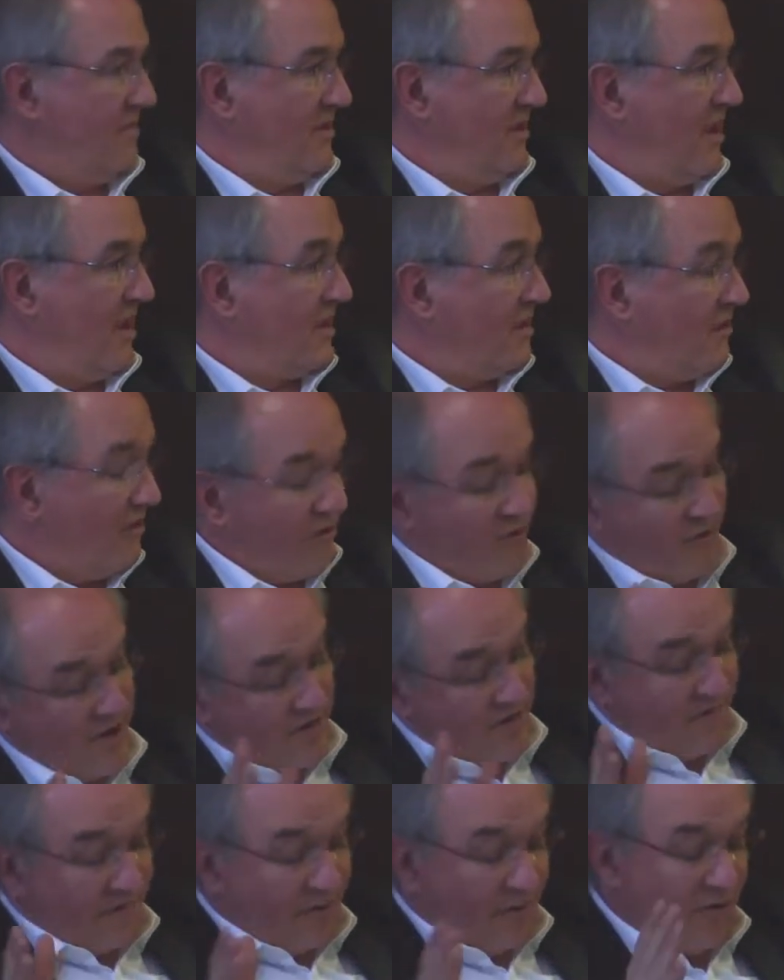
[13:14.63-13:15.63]
Article 3
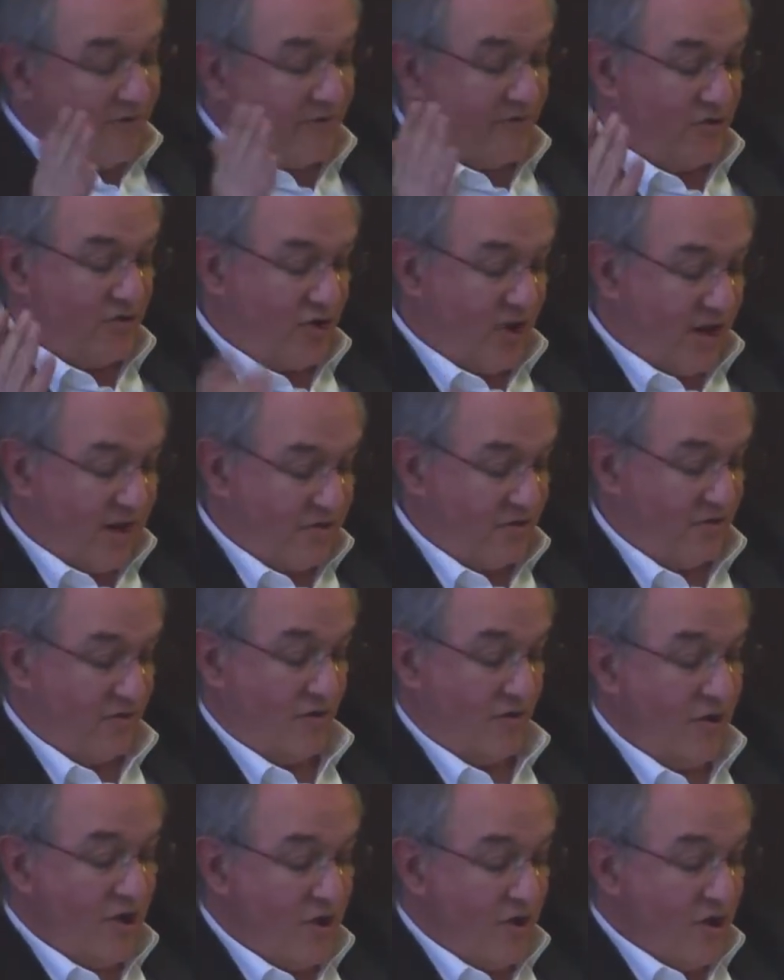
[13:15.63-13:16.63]
and 4 of the Charter.
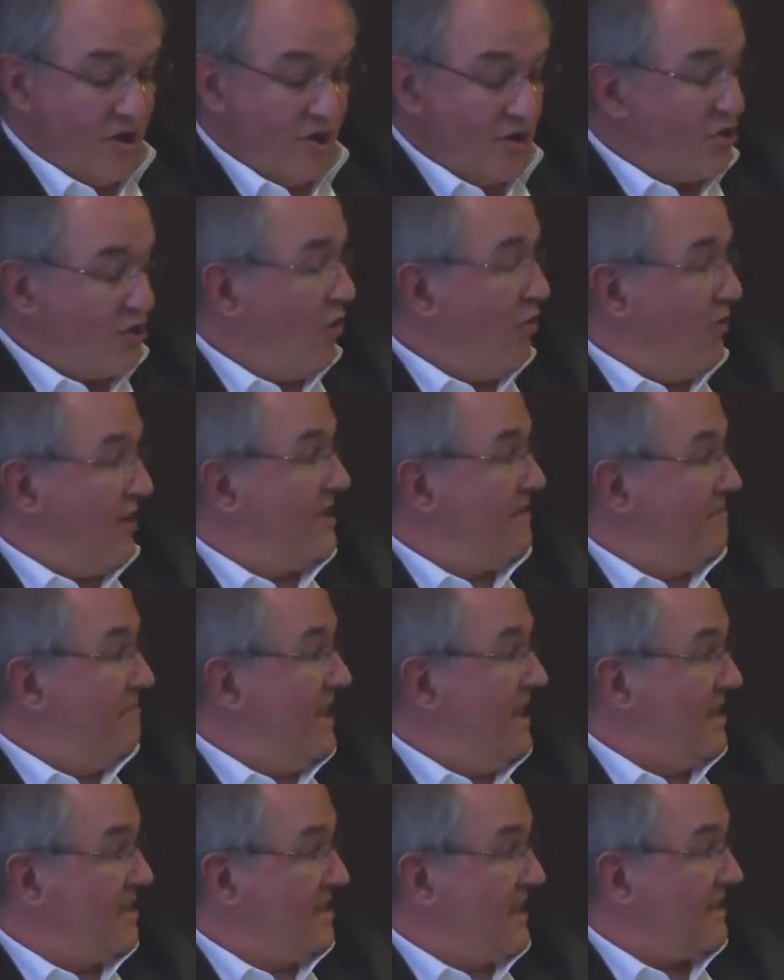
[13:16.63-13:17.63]
So it
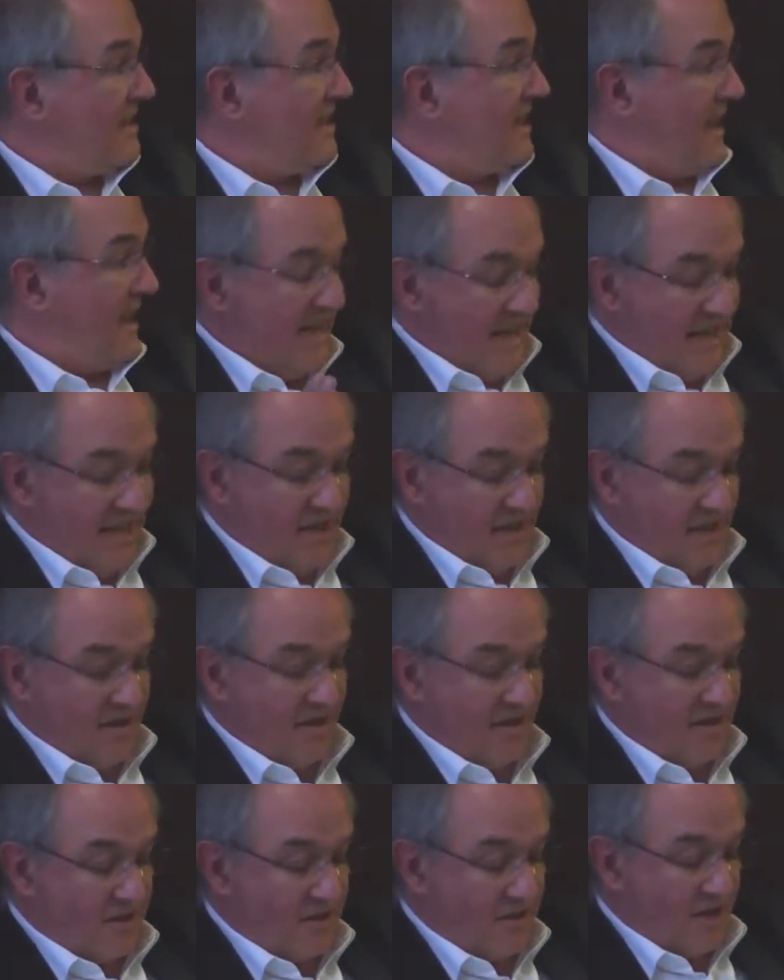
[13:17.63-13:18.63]
means that
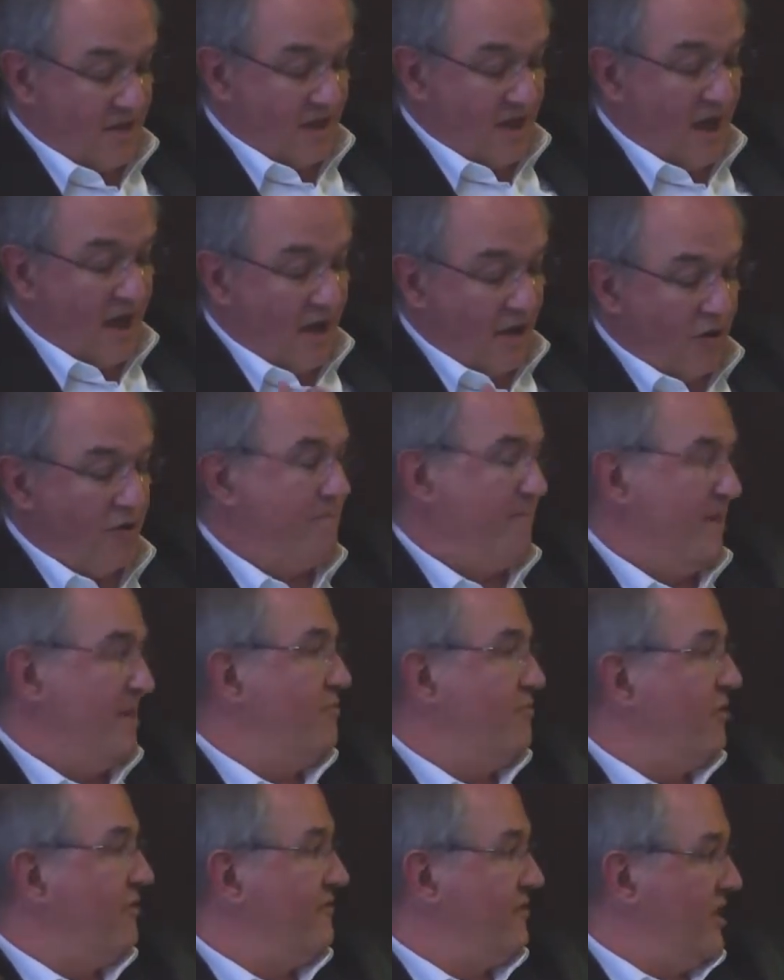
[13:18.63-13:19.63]
Canadians are a
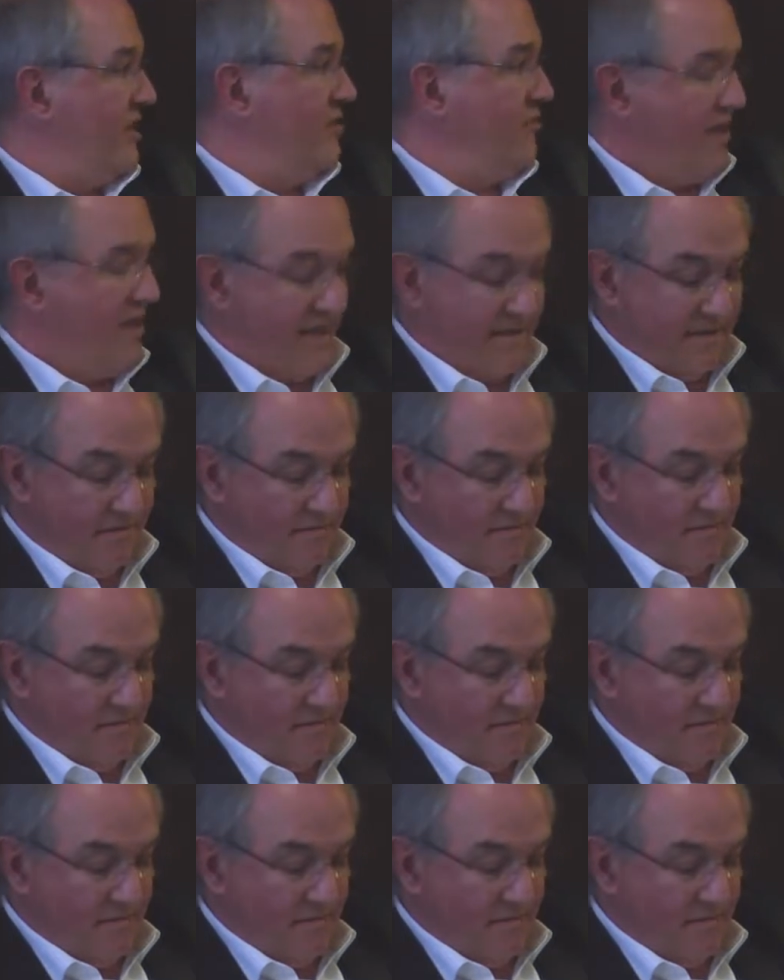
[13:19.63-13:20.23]
people of the UN,